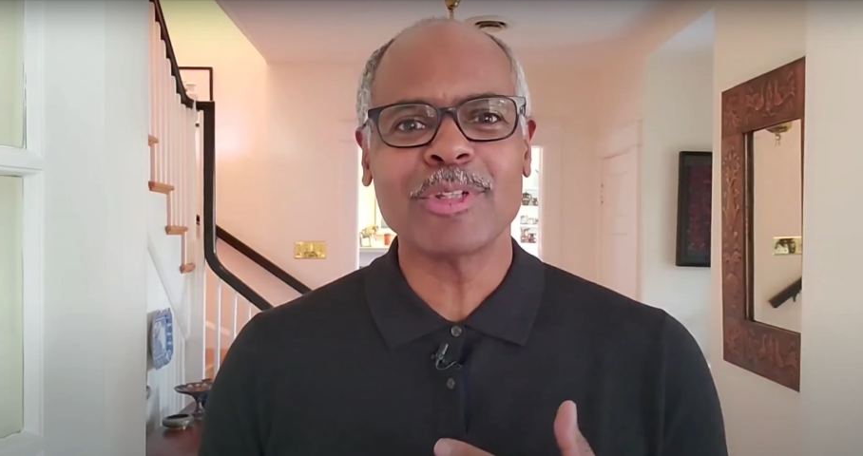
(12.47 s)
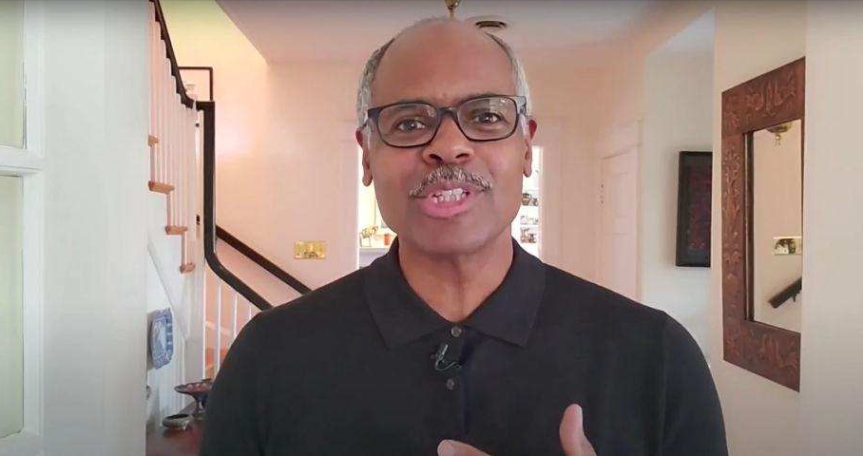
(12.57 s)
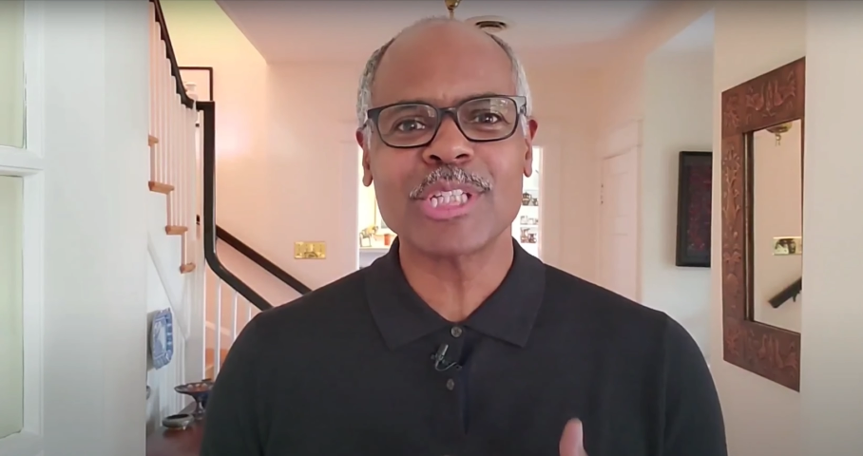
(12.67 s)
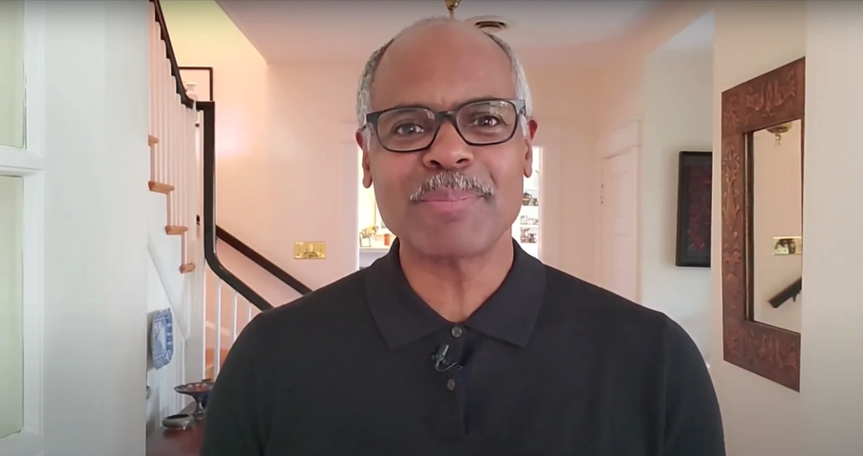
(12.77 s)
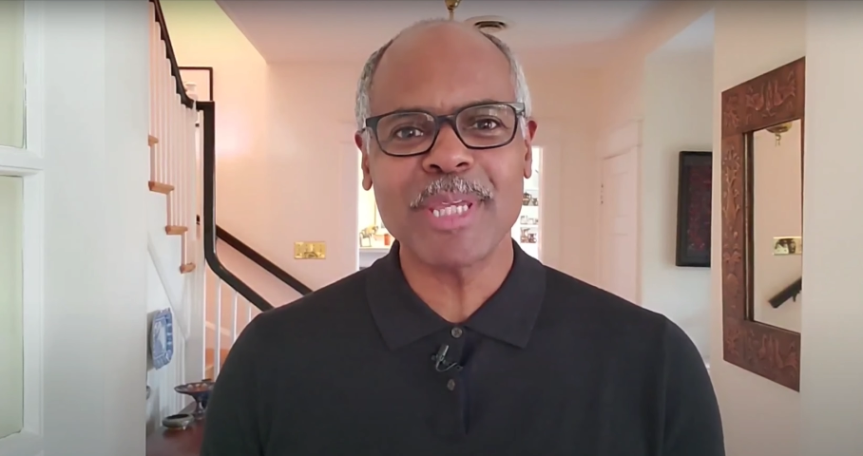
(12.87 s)
to
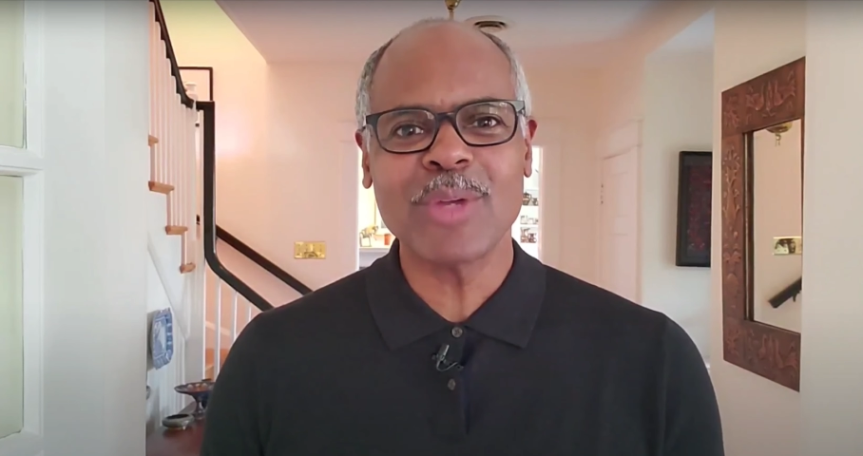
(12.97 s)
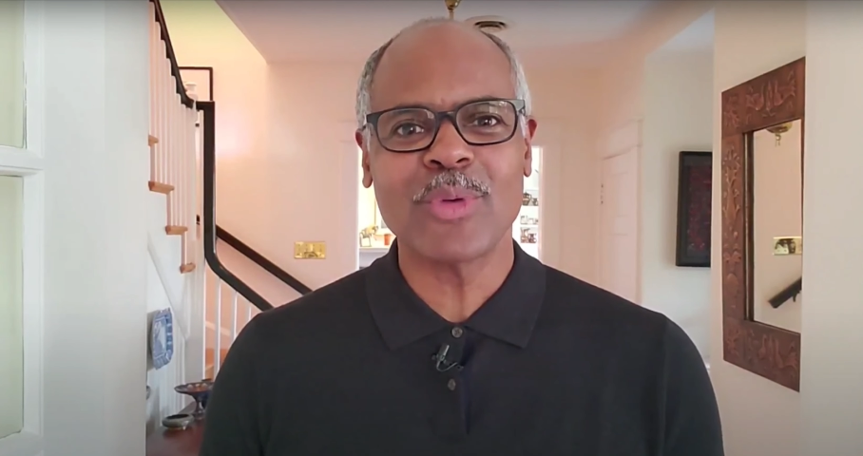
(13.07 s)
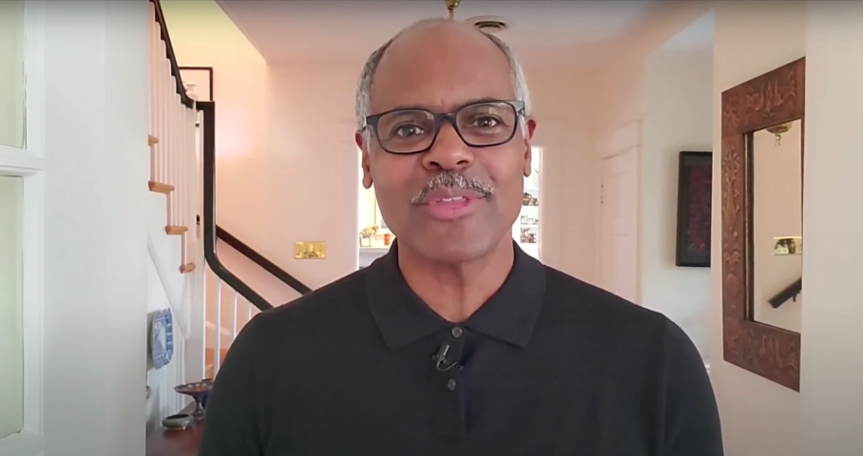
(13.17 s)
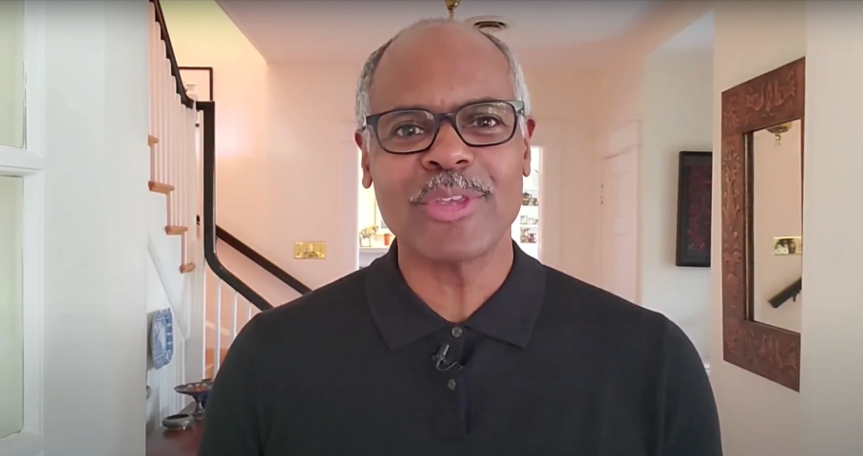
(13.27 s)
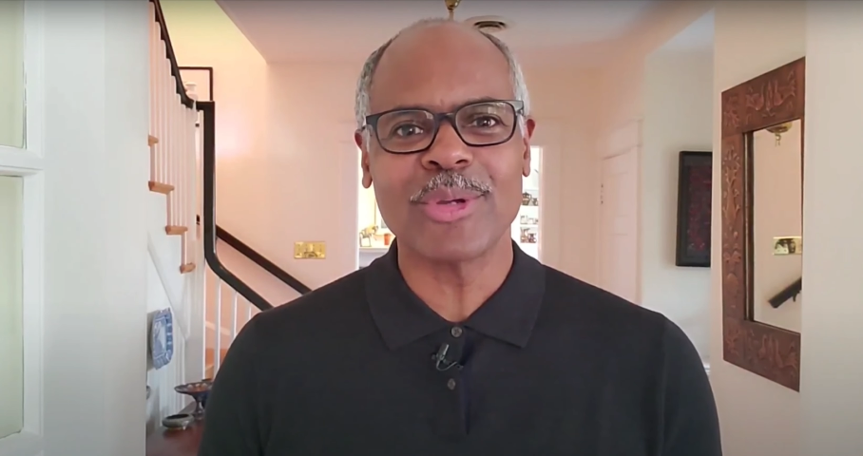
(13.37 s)
speak
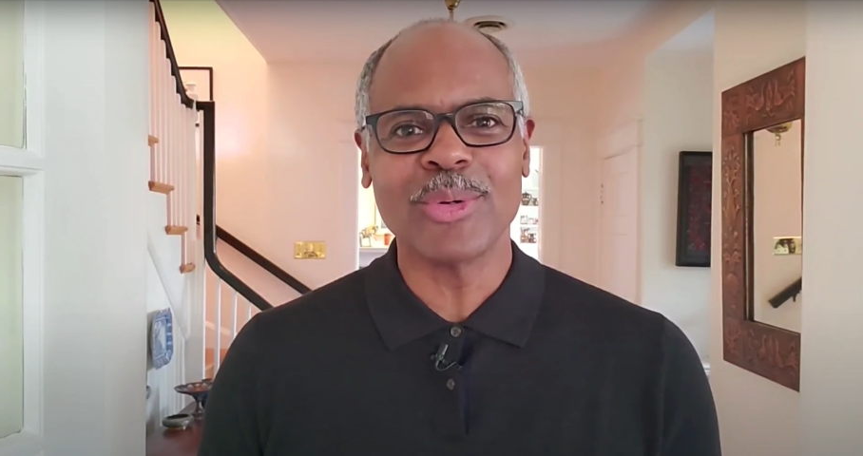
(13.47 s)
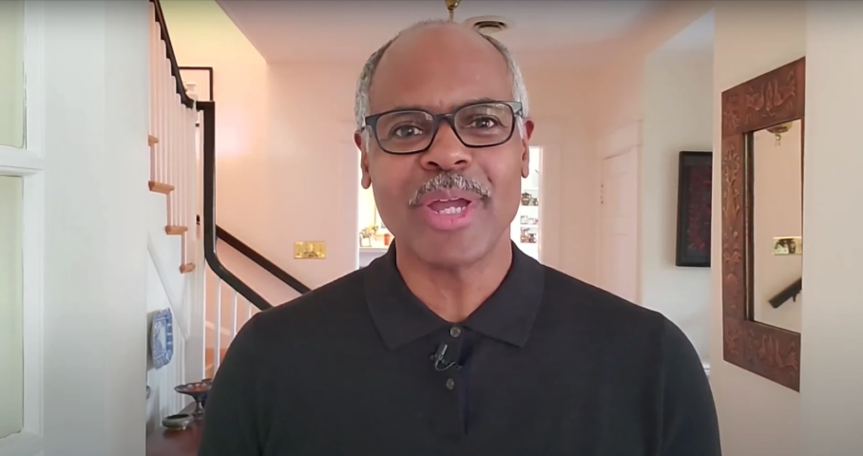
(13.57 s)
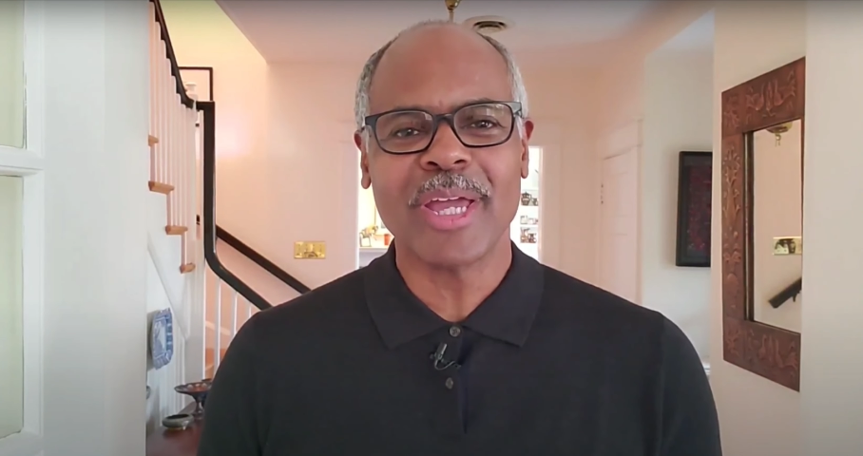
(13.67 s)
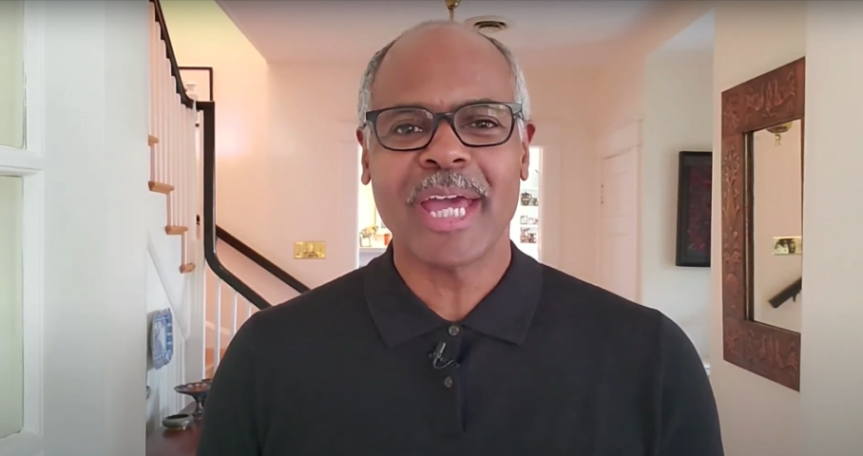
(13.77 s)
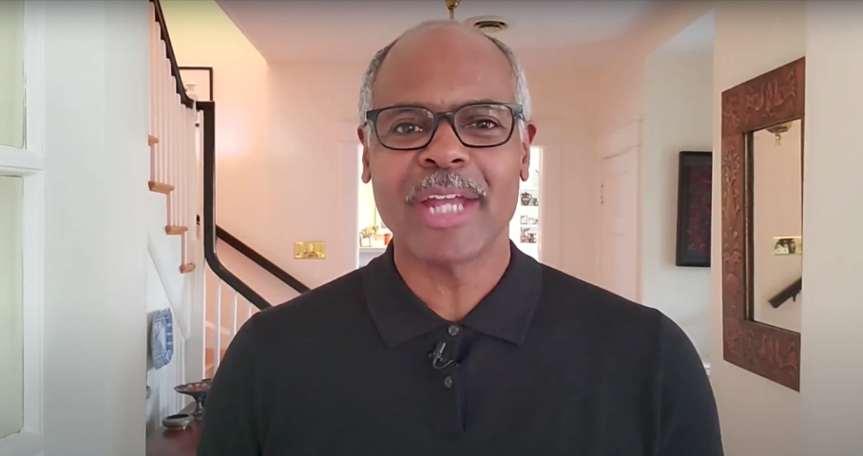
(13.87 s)
with you